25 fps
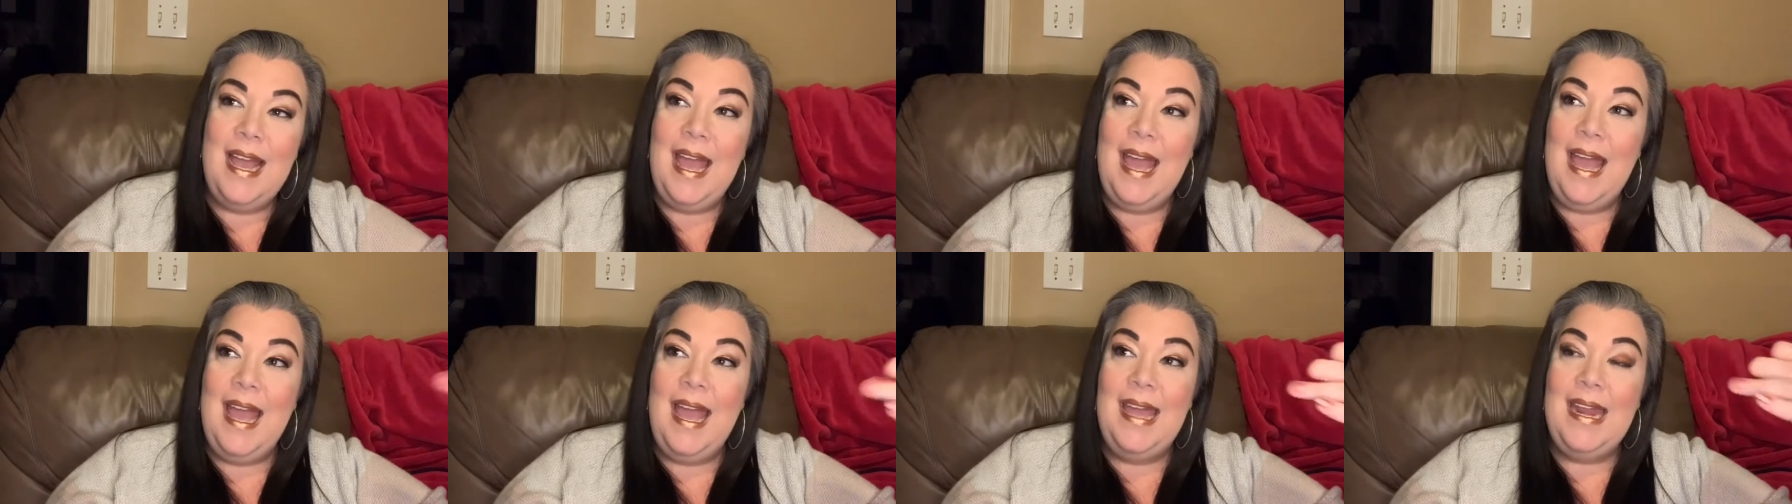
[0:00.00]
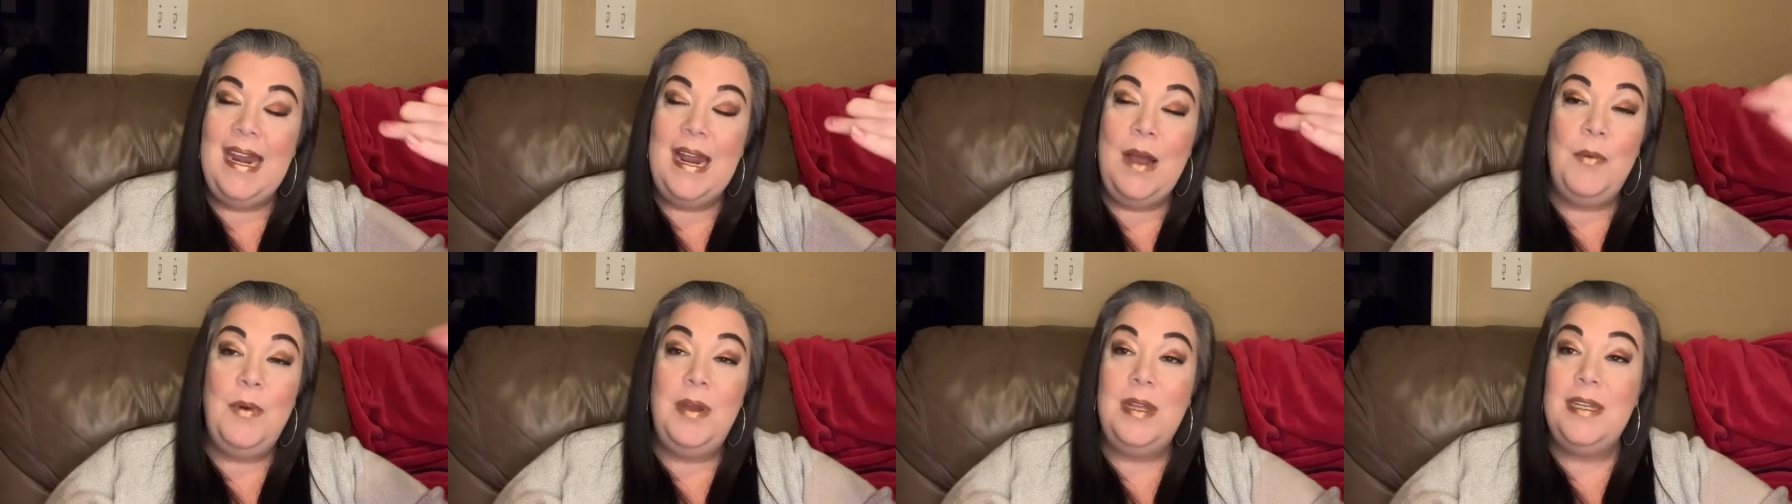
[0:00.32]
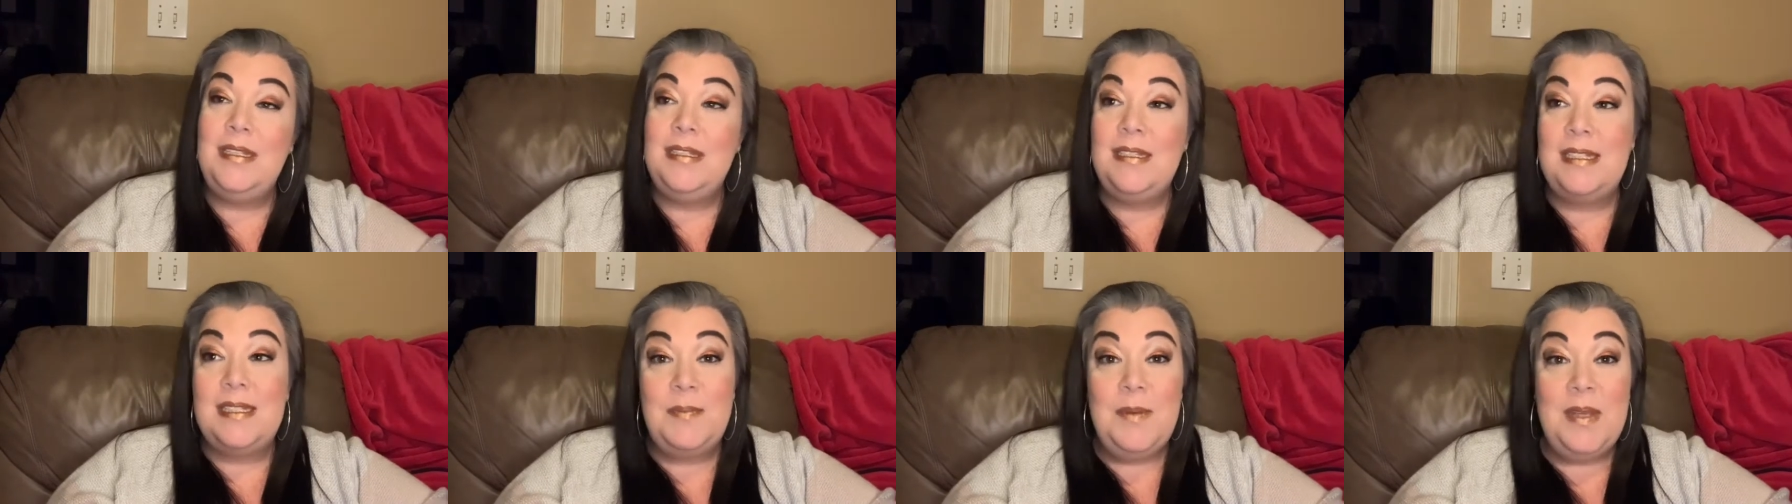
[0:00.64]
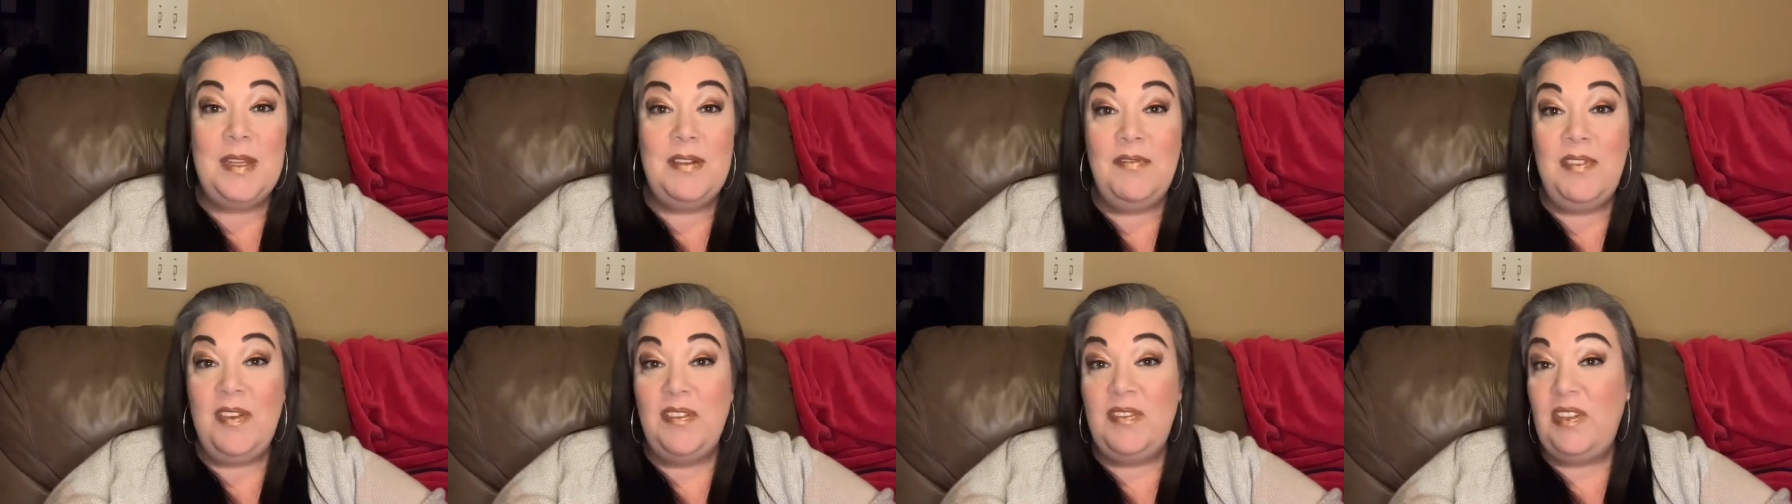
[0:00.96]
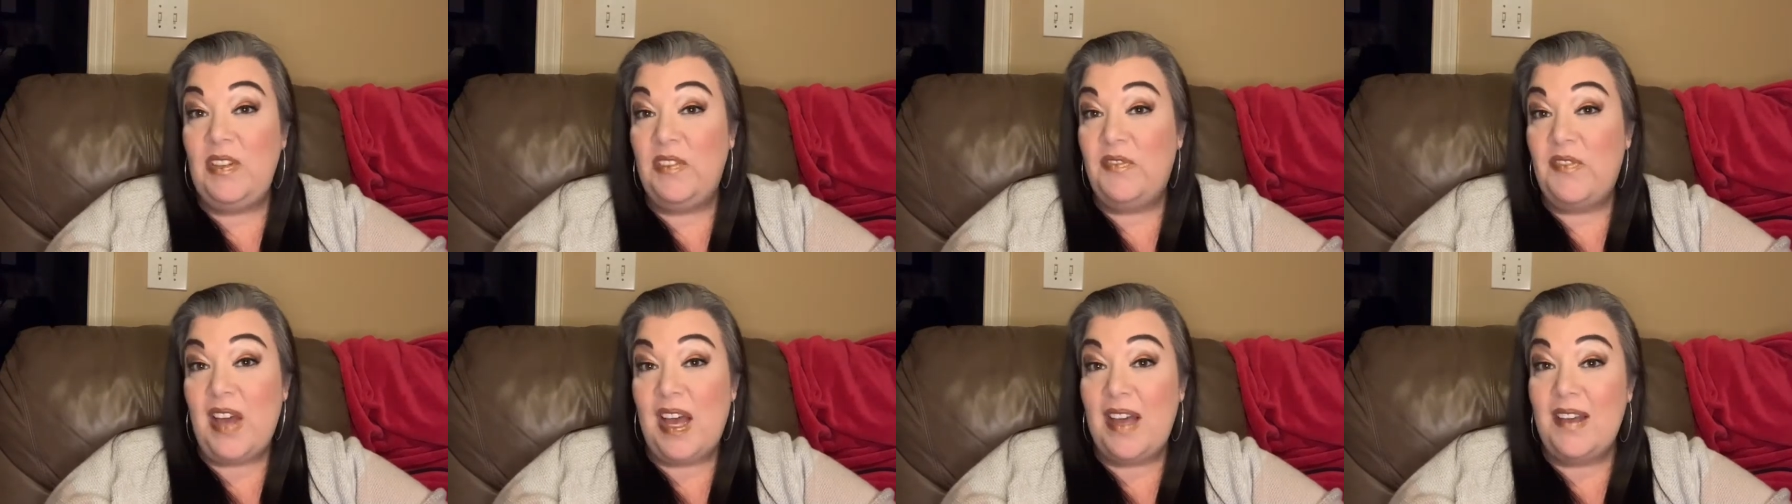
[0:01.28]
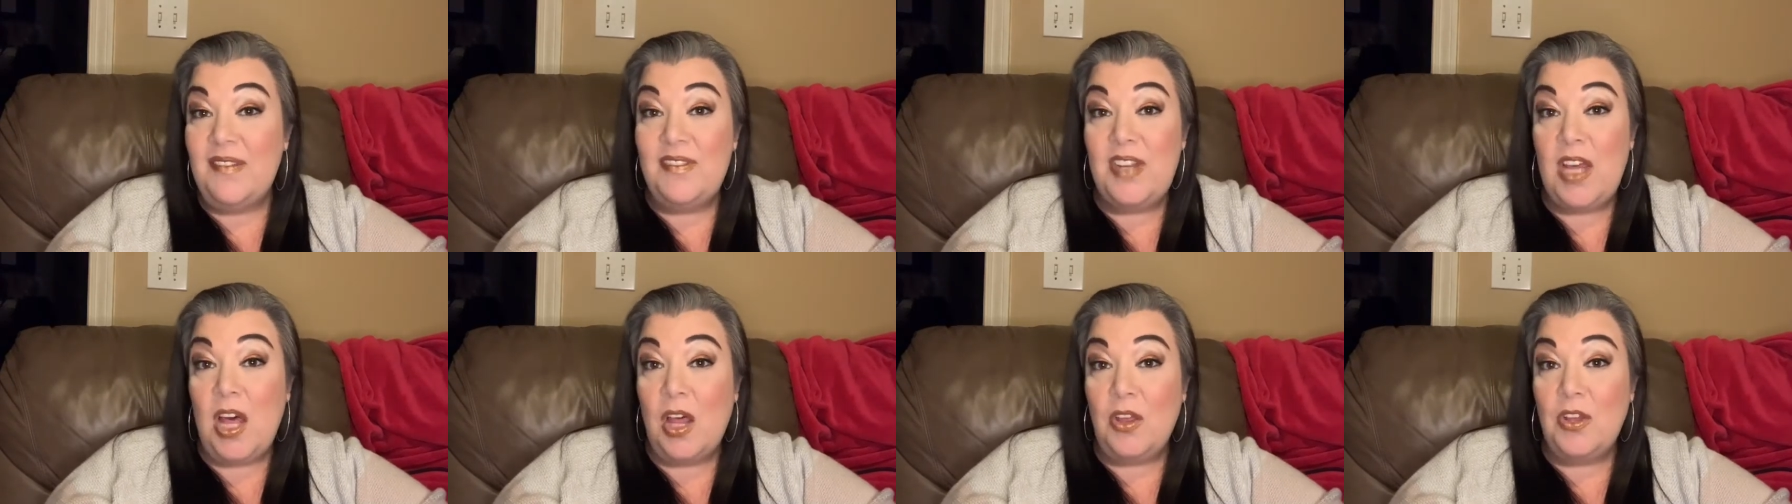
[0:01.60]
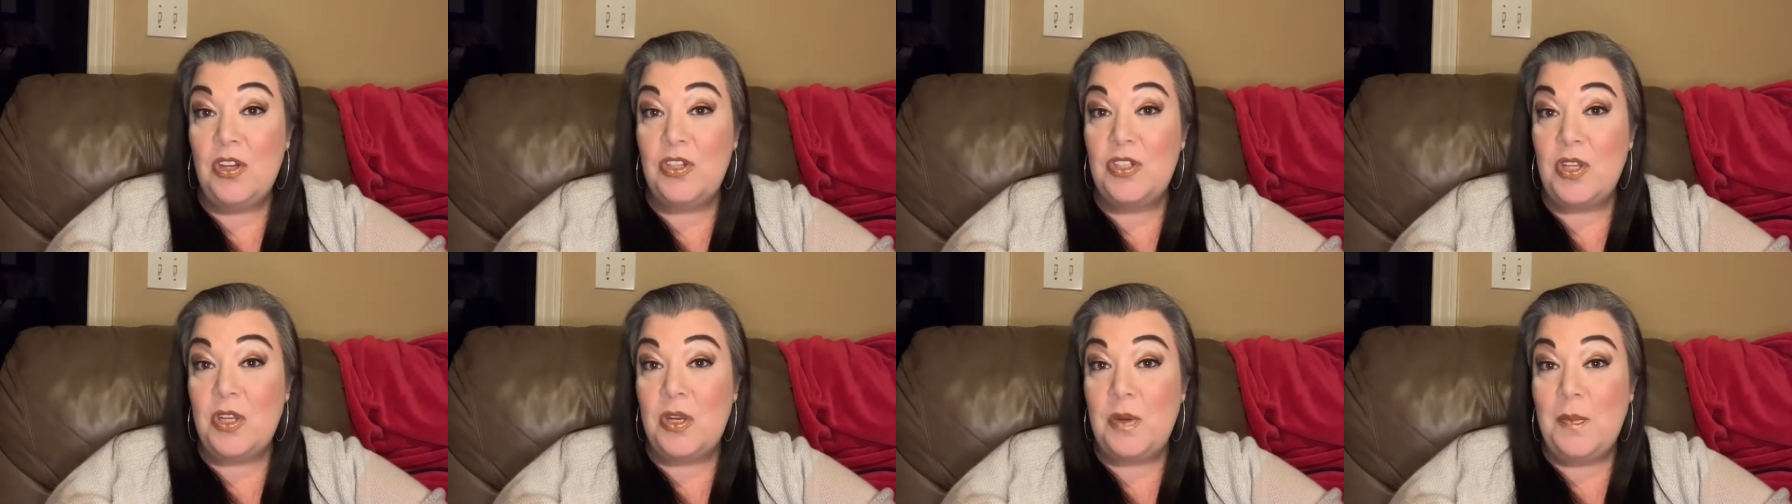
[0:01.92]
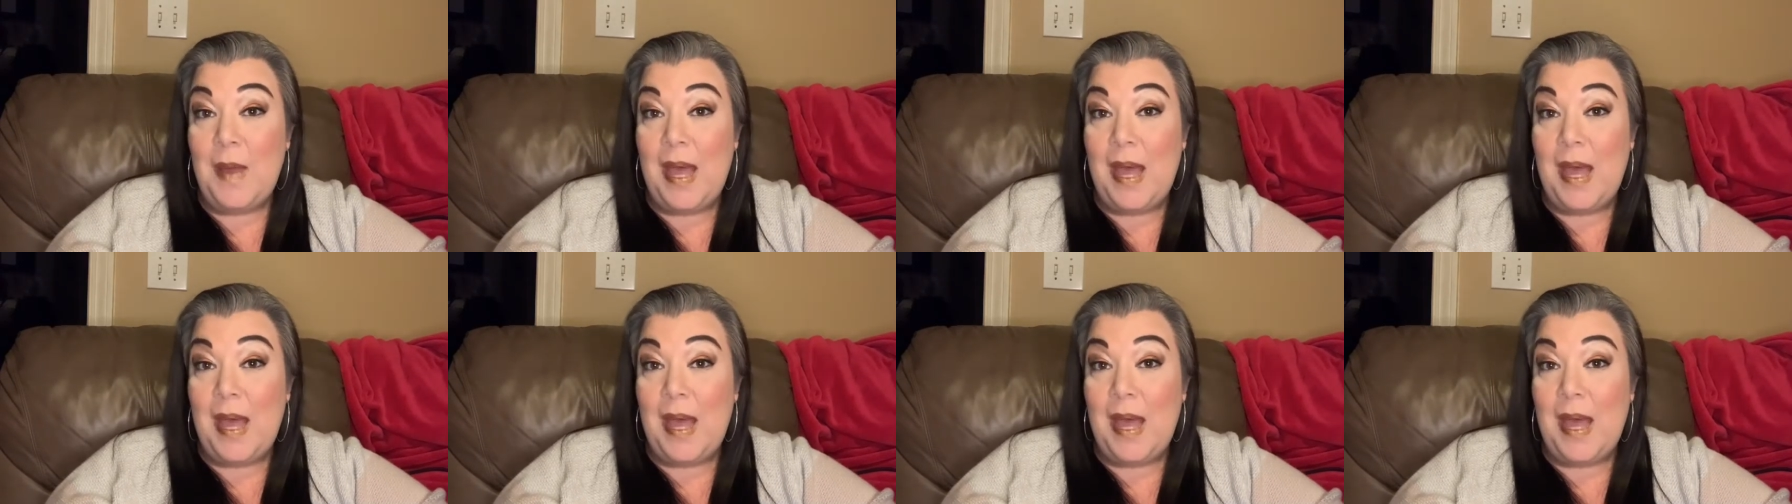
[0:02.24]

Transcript: and I wouldn't spend $55 on a